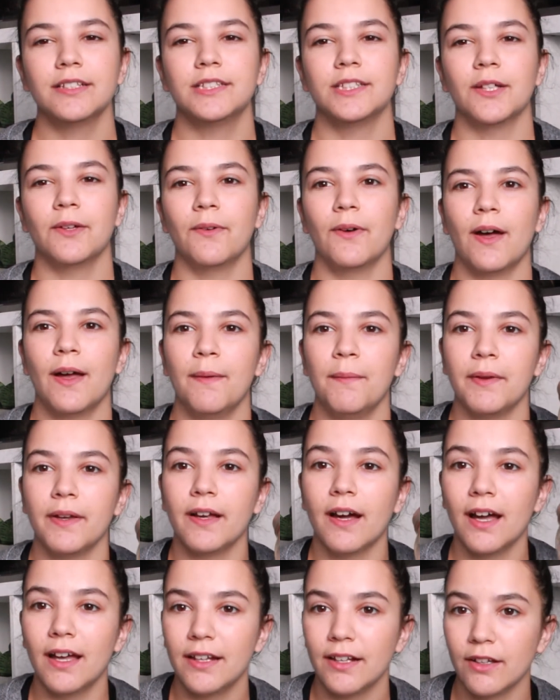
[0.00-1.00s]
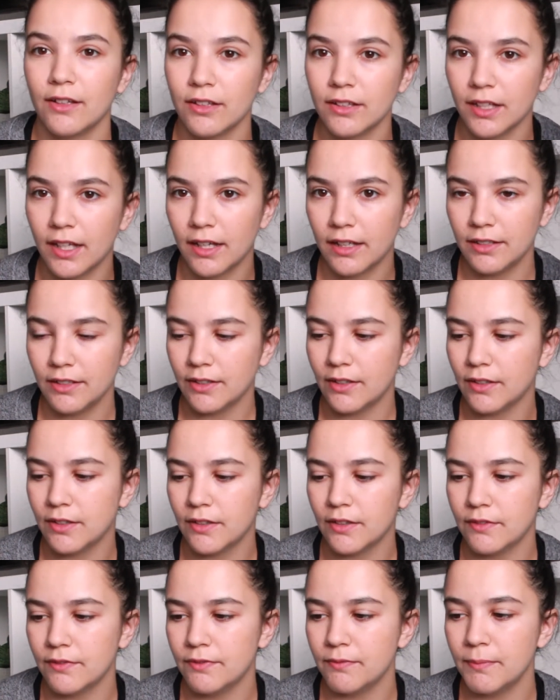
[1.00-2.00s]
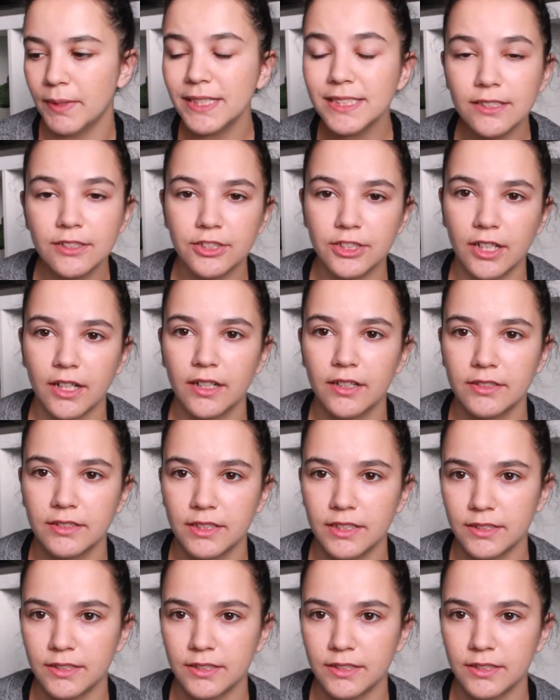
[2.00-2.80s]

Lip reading: so I got a lot of mason jars.